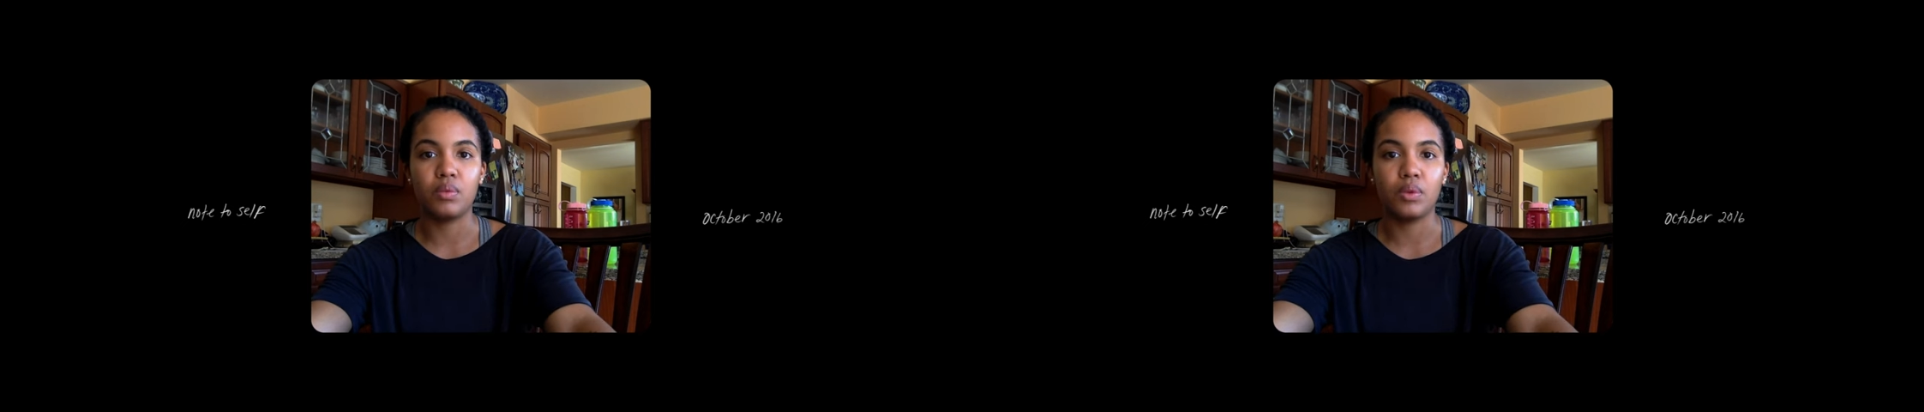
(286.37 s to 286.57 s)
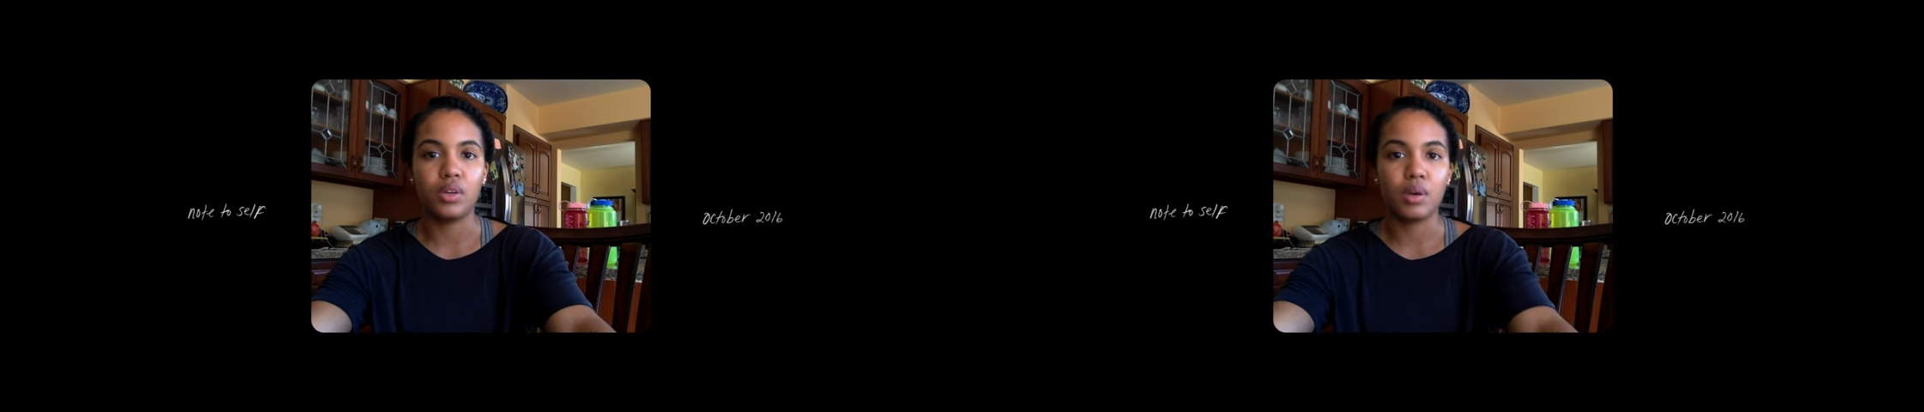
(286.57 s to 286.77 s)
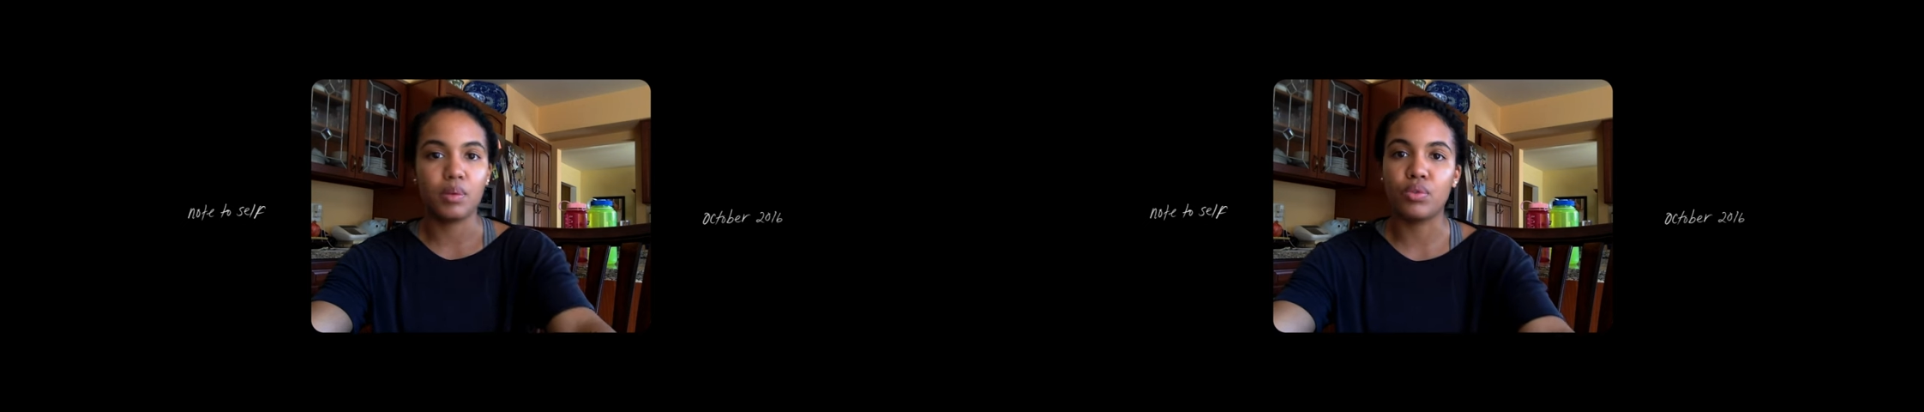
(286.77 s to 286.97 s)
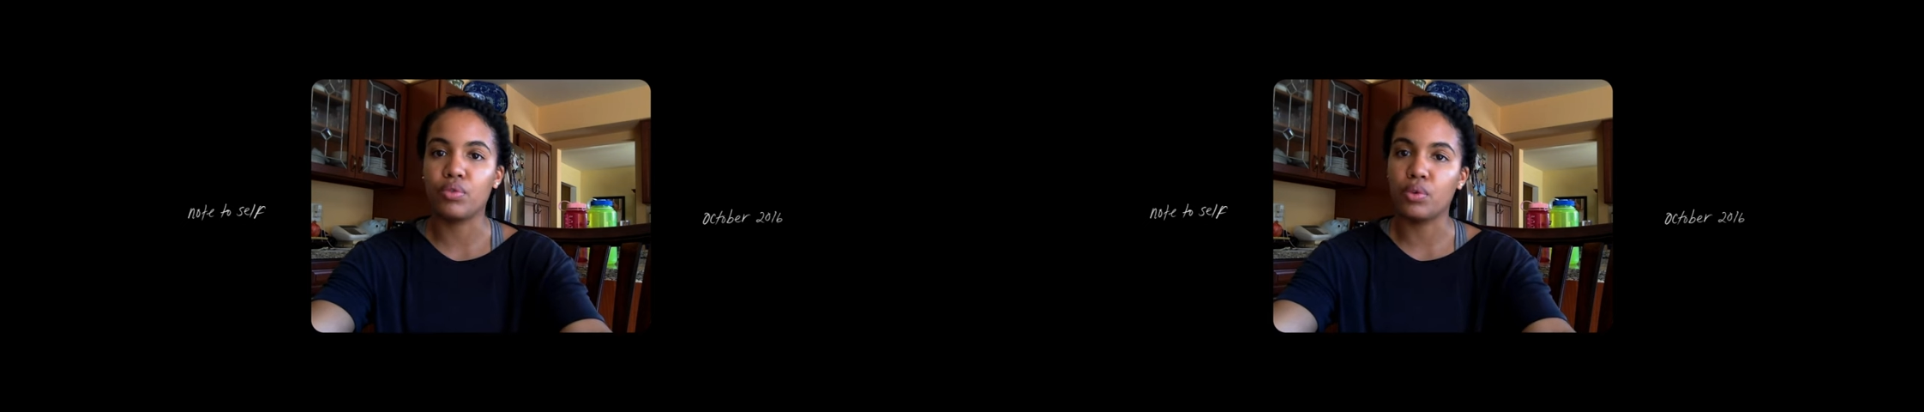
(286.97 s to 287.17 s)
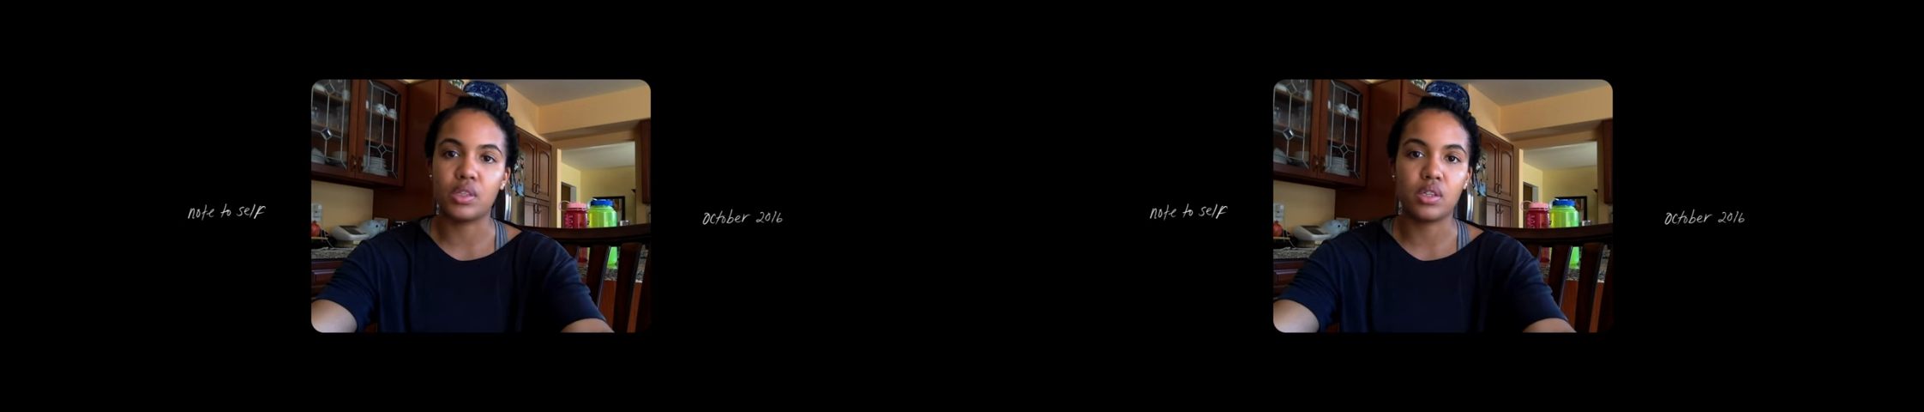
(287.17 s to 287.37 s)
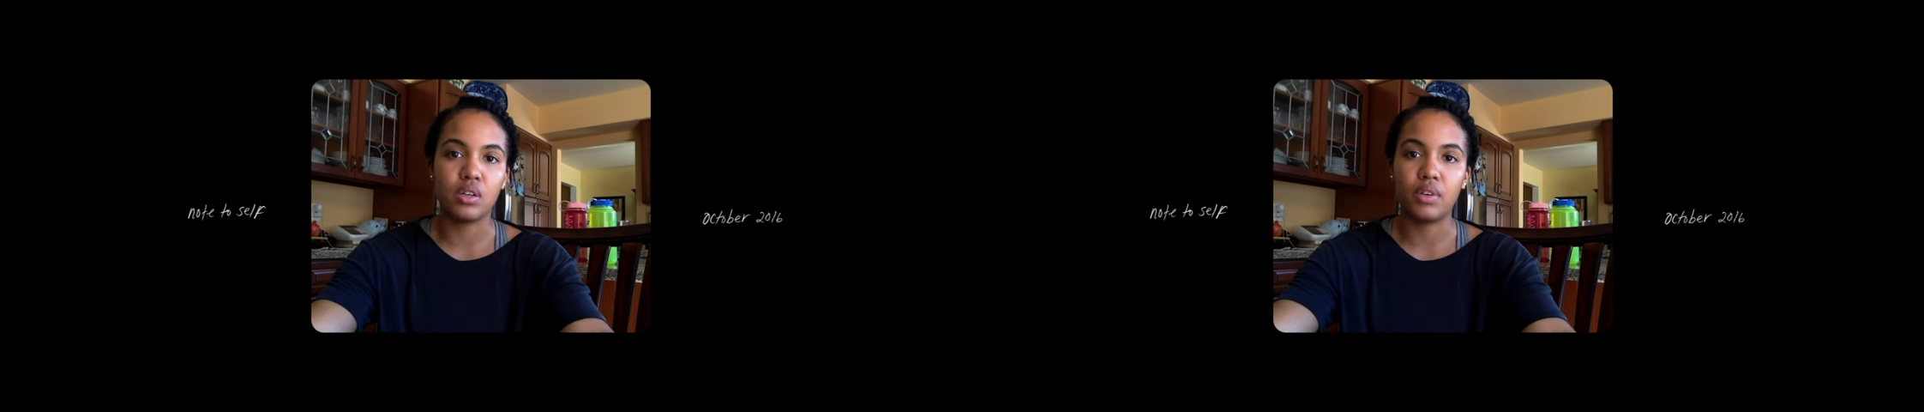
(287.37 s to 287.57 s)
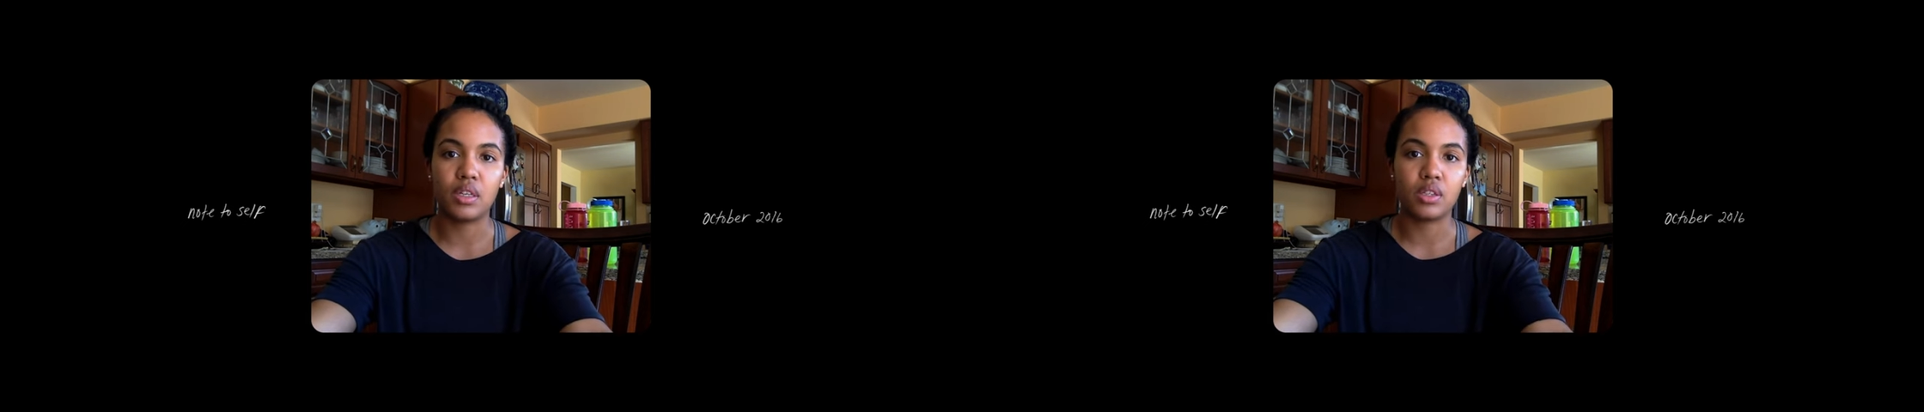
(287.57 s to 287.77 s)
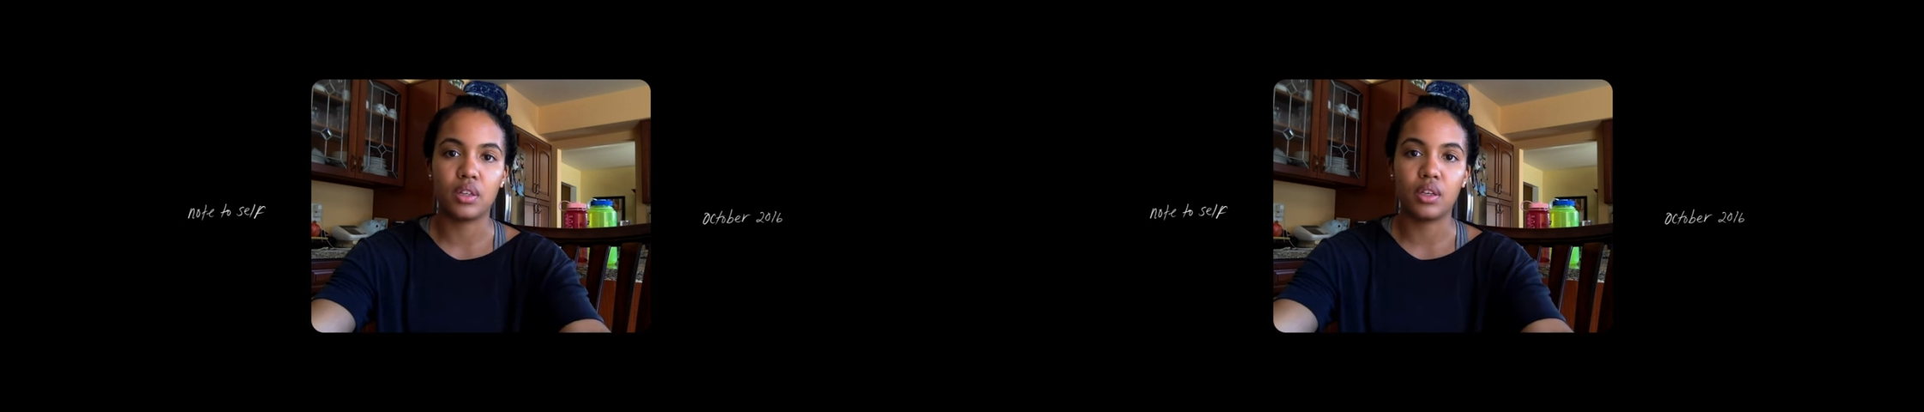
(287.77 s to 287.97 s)
will come to fruition
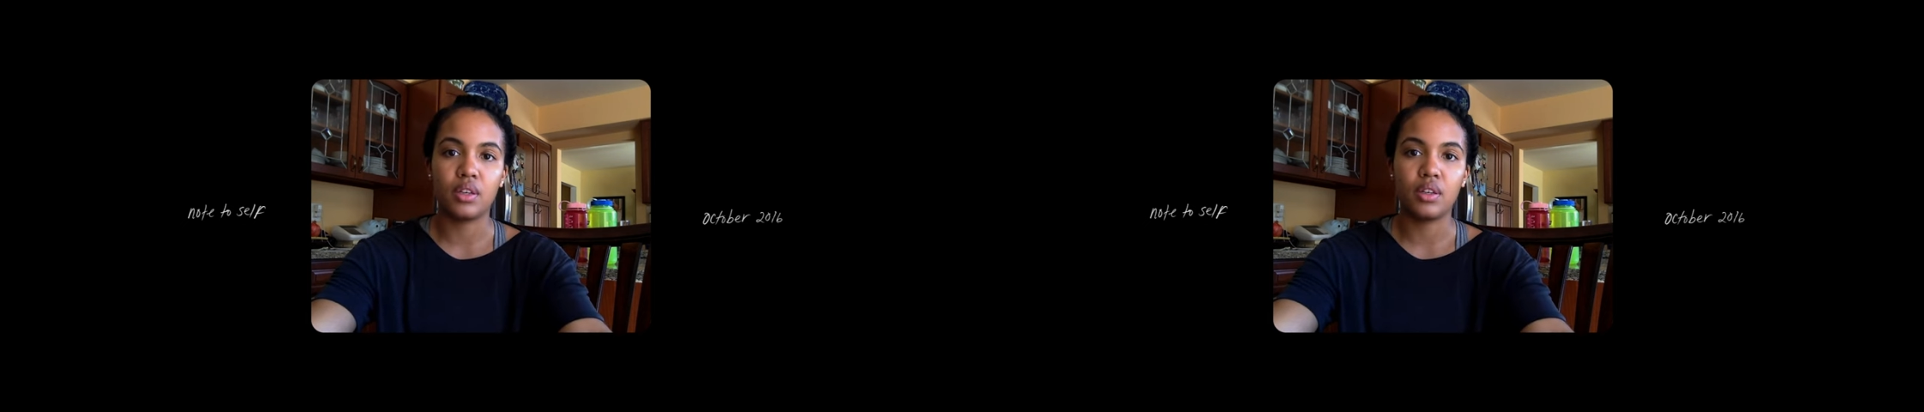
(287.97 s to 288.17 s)
eventually.